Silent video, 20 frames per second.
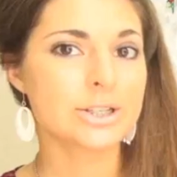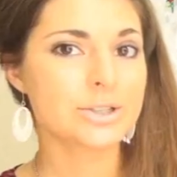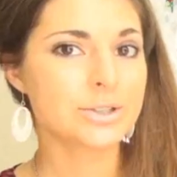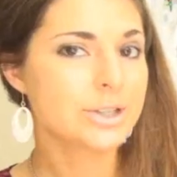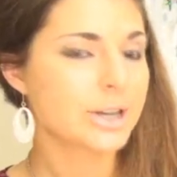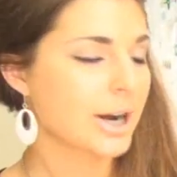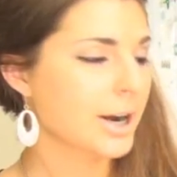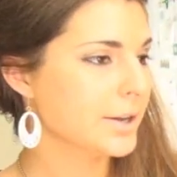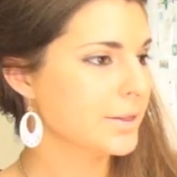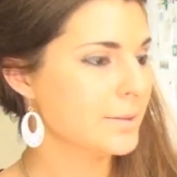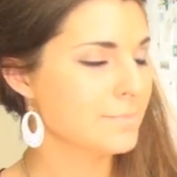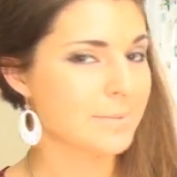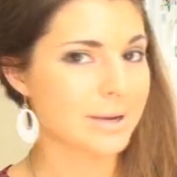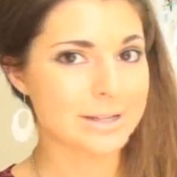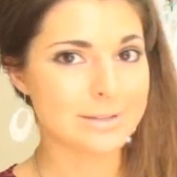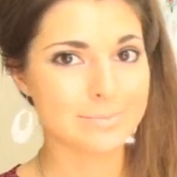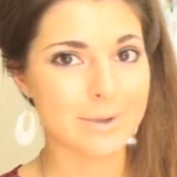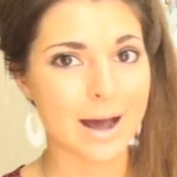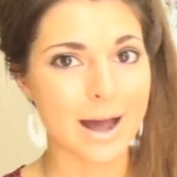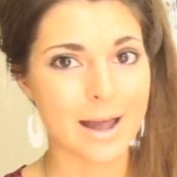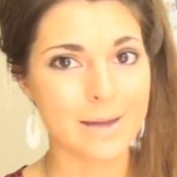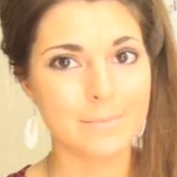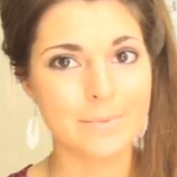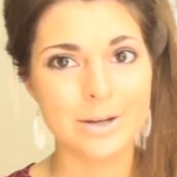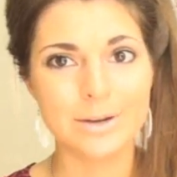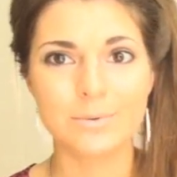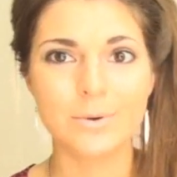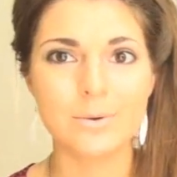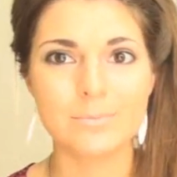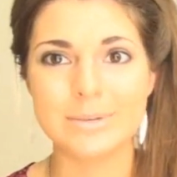Disregard the mess behind
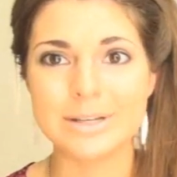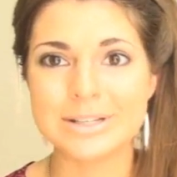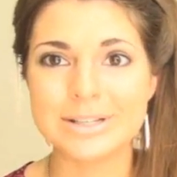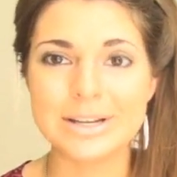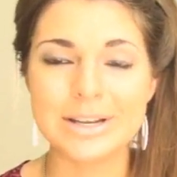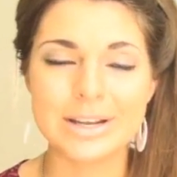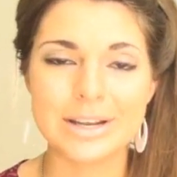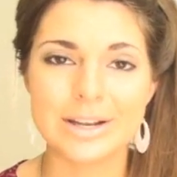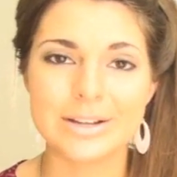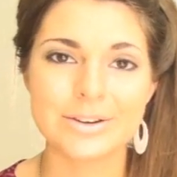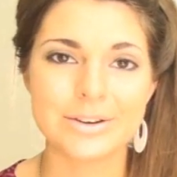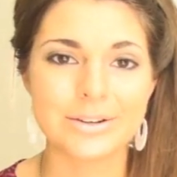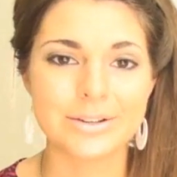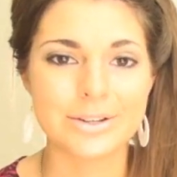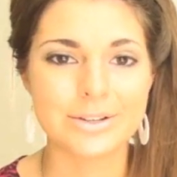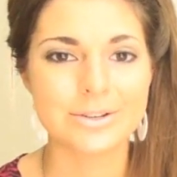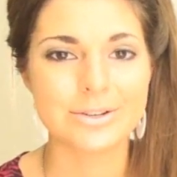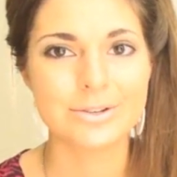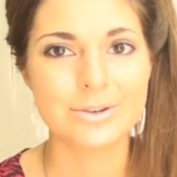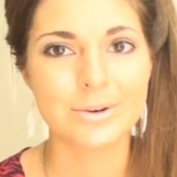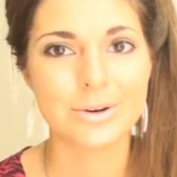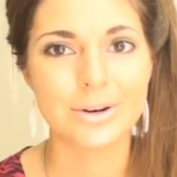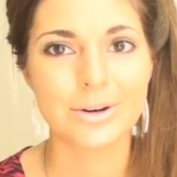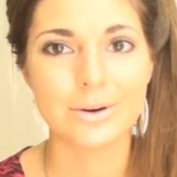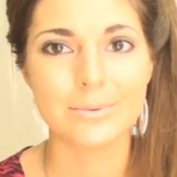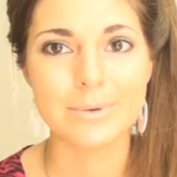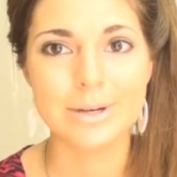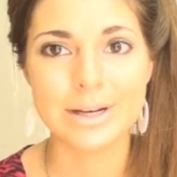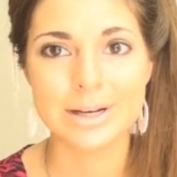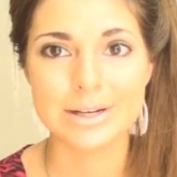me. You won't be seeing it during the
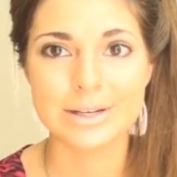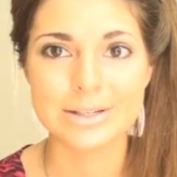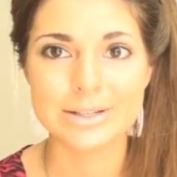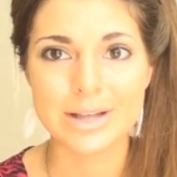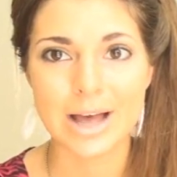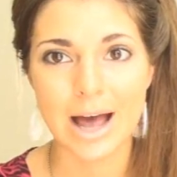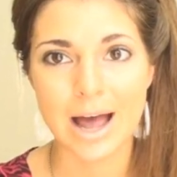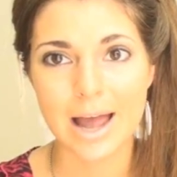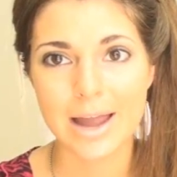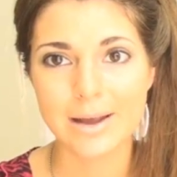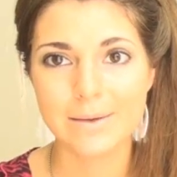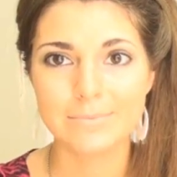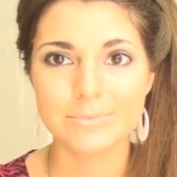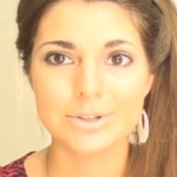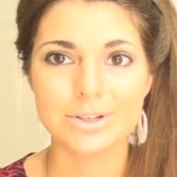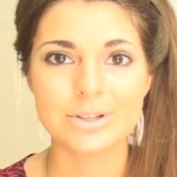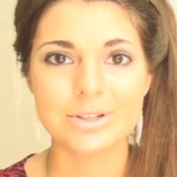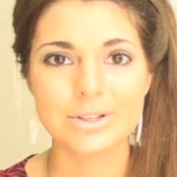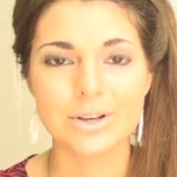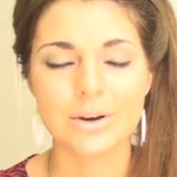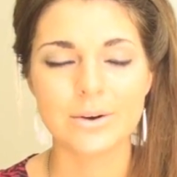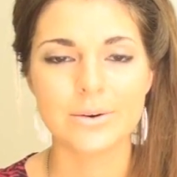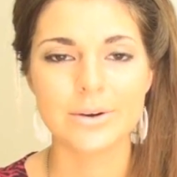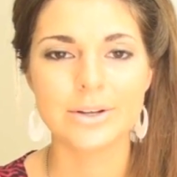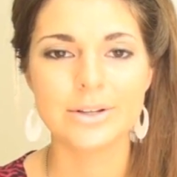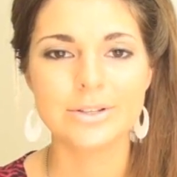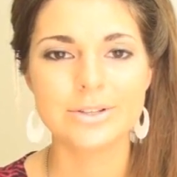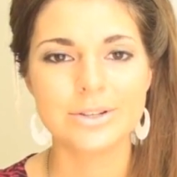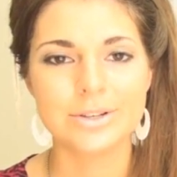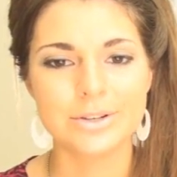tutorial because I am just
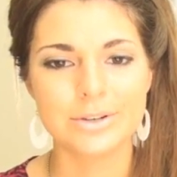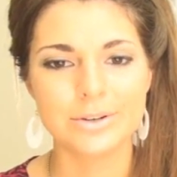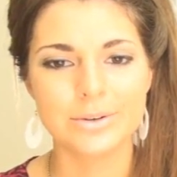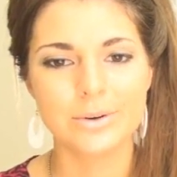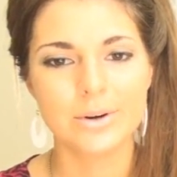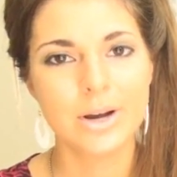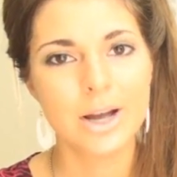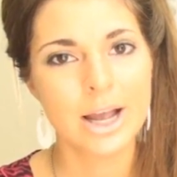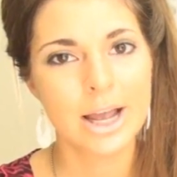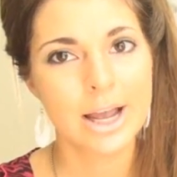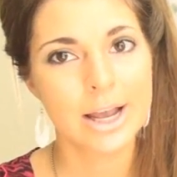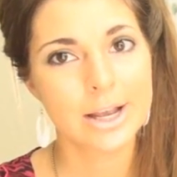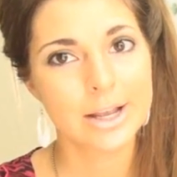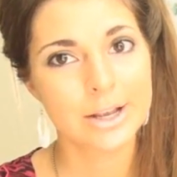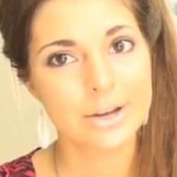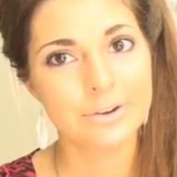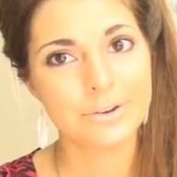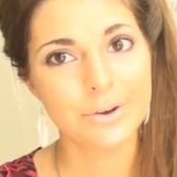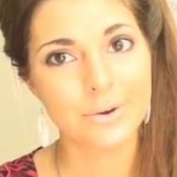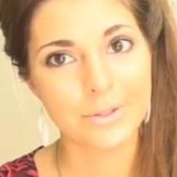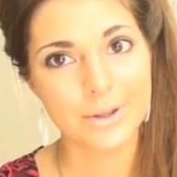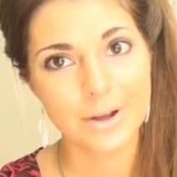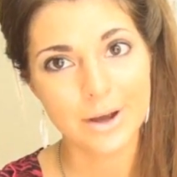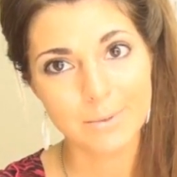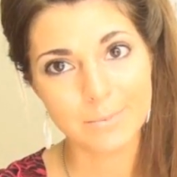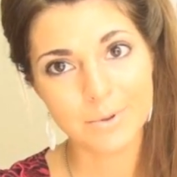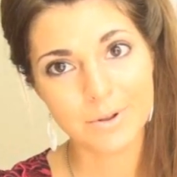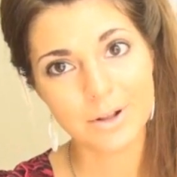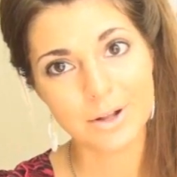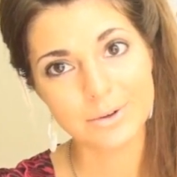going to show the
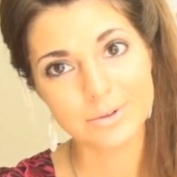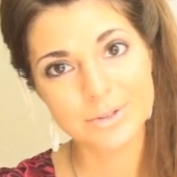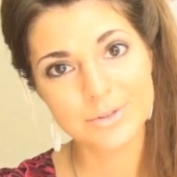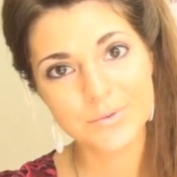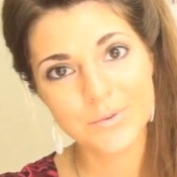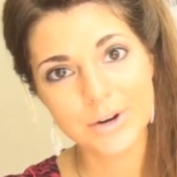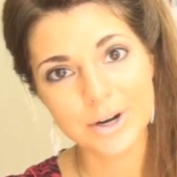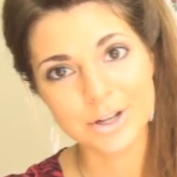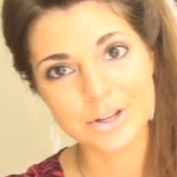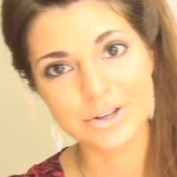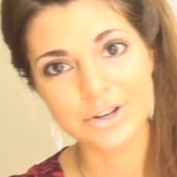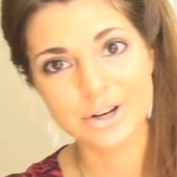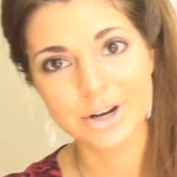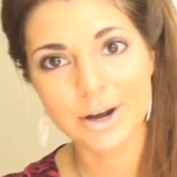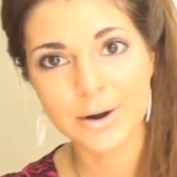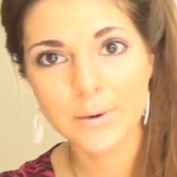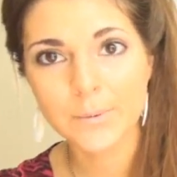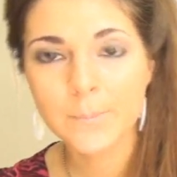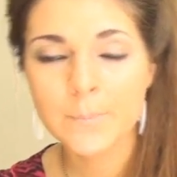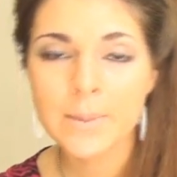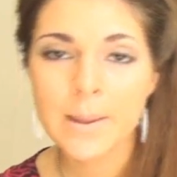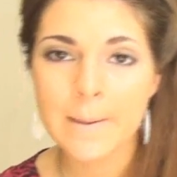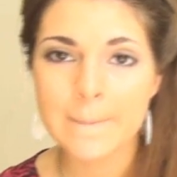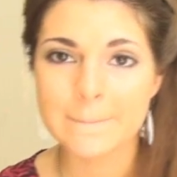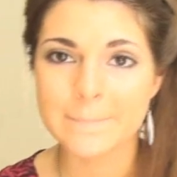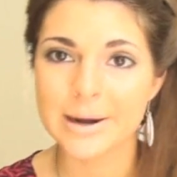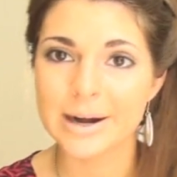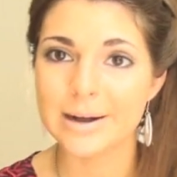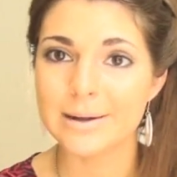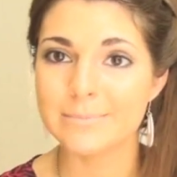up-close footage, you know?
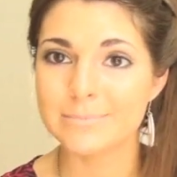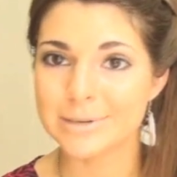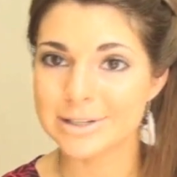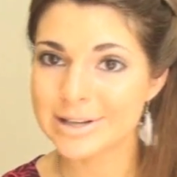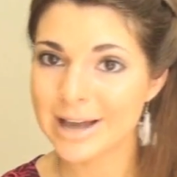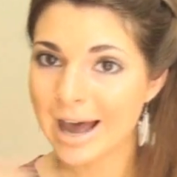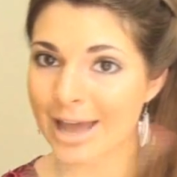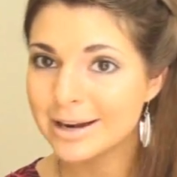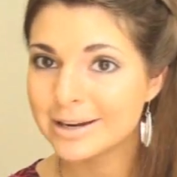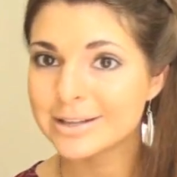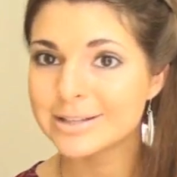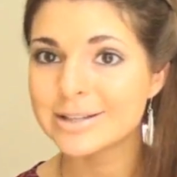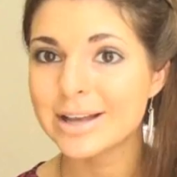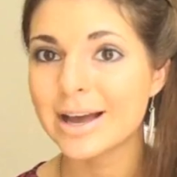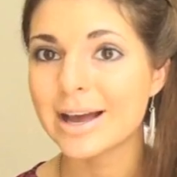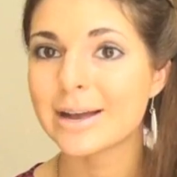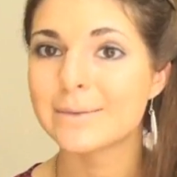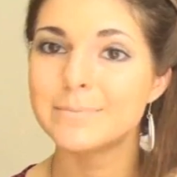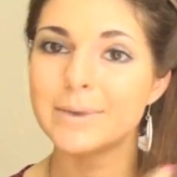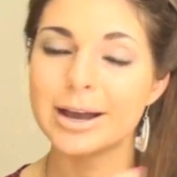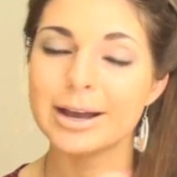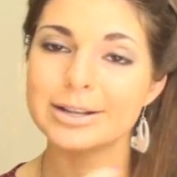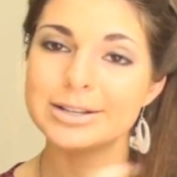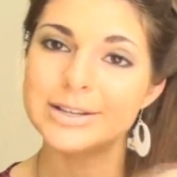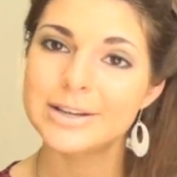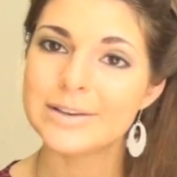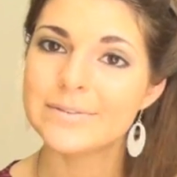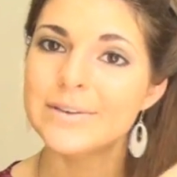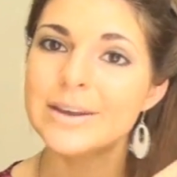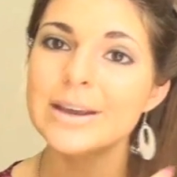But Madonna's on my
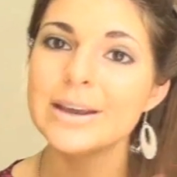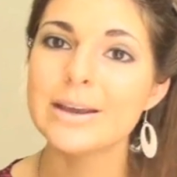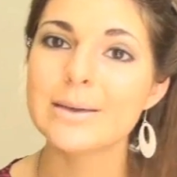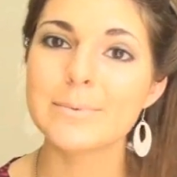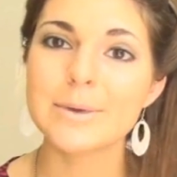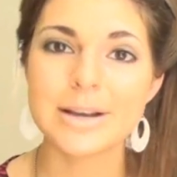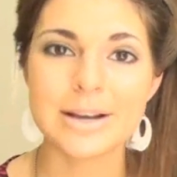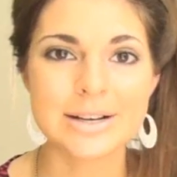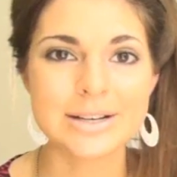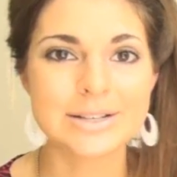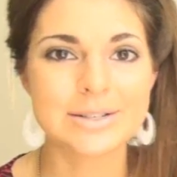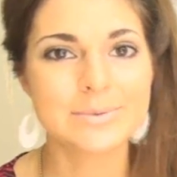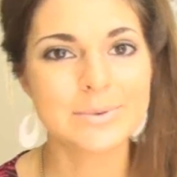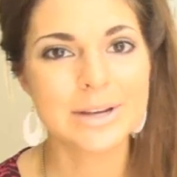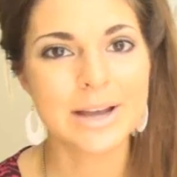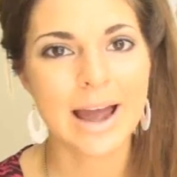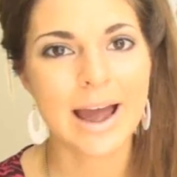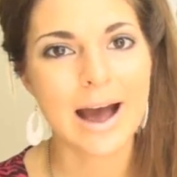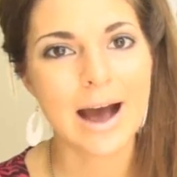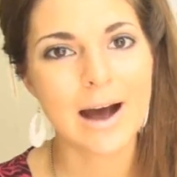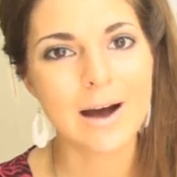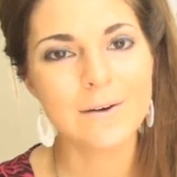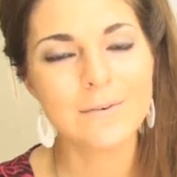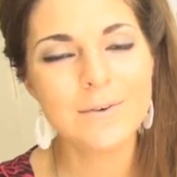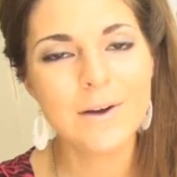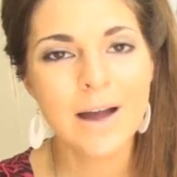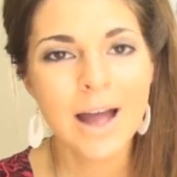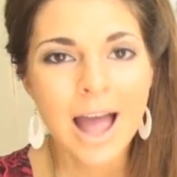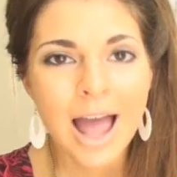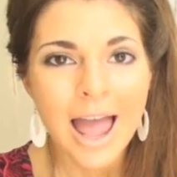TV because we
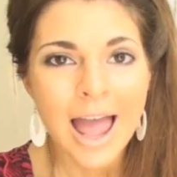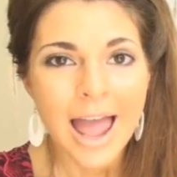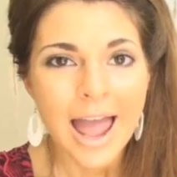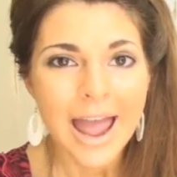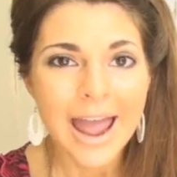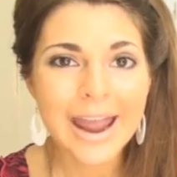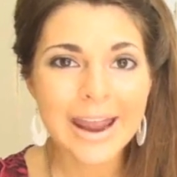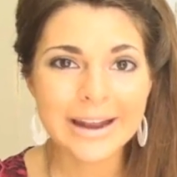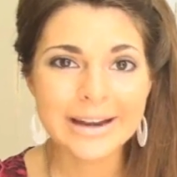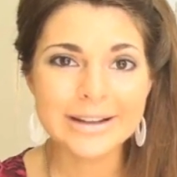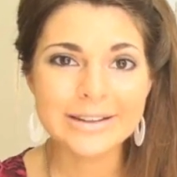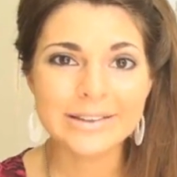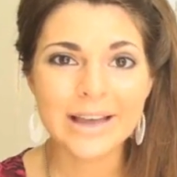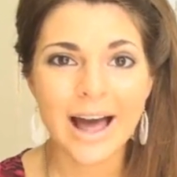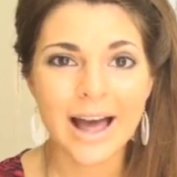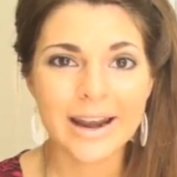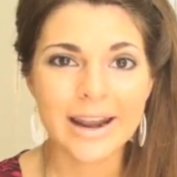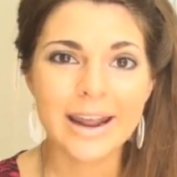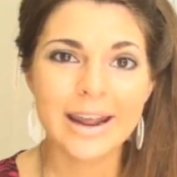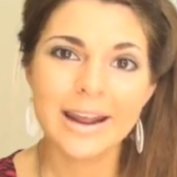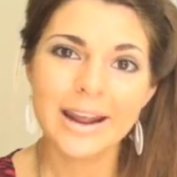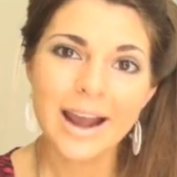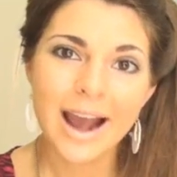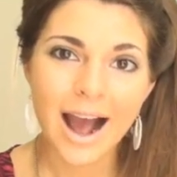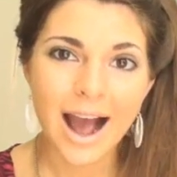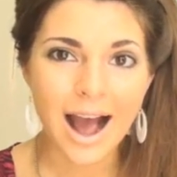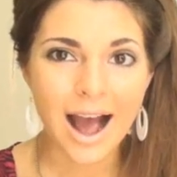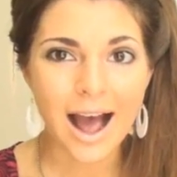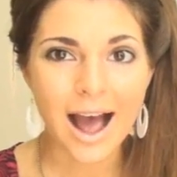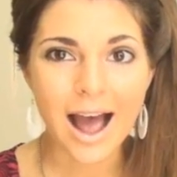have 80s on 8
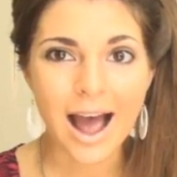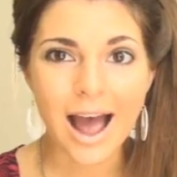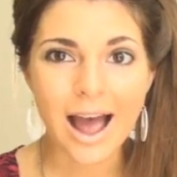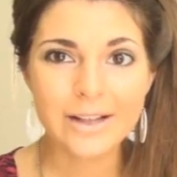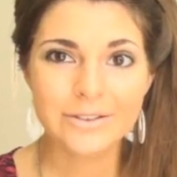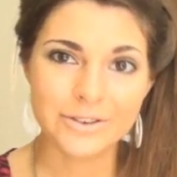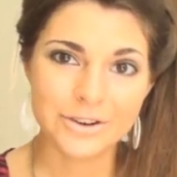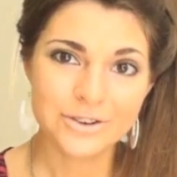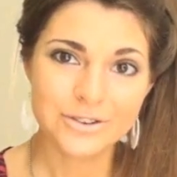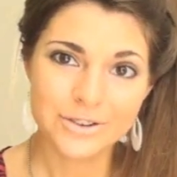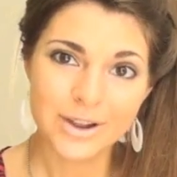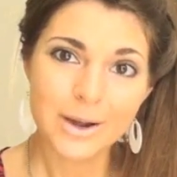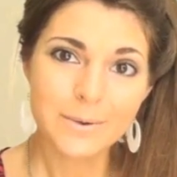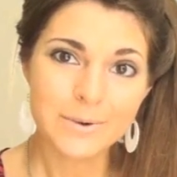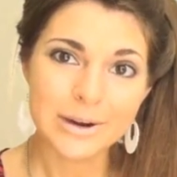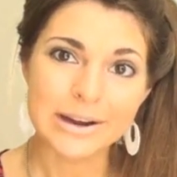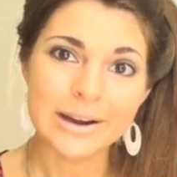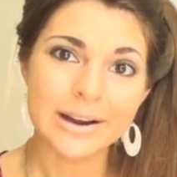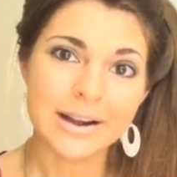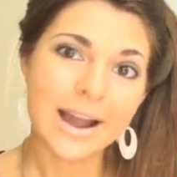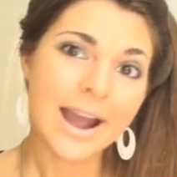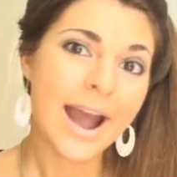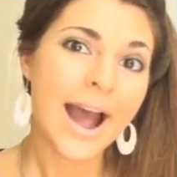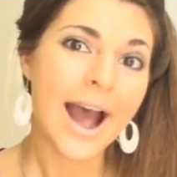on Dish Network.